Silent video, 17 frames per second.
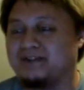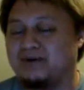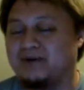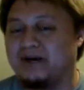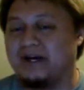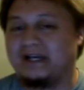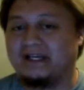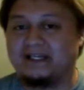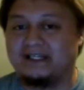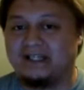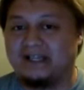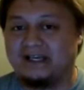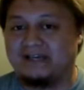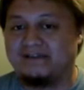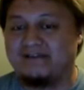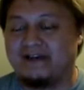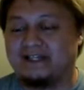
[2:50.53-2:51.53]
or I can like
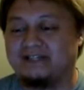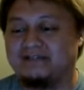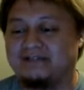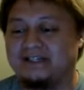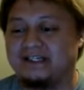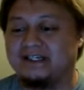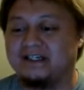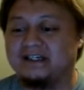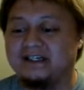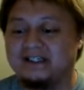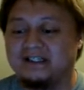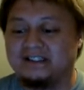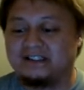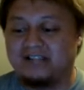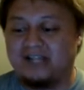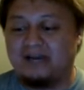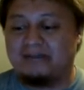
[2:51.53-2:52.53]
effectively
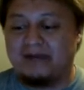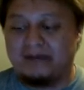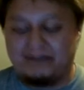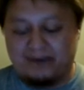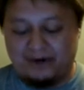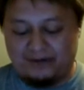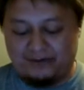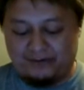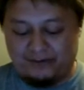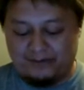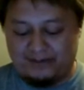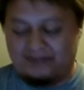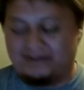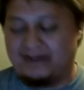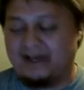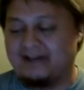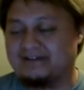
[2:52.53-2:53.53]
stop my opponent for a bit if
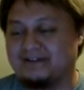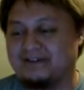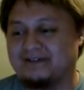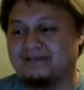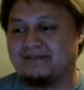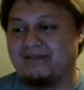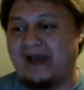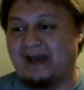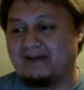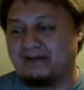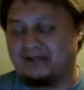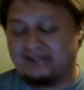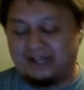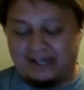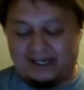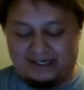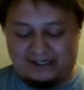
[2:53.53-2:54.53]
they have certain back rows
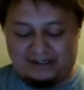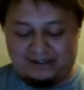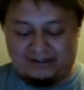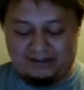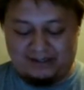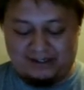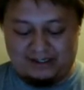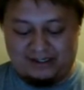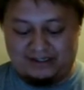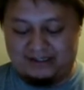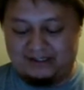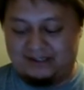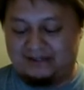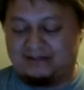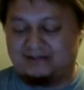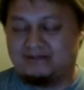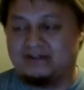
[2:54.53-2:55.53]
that I need
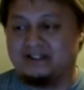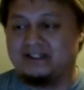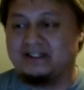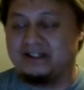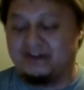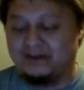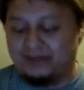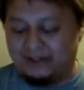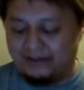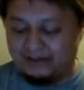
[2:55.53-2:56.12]
to deal with.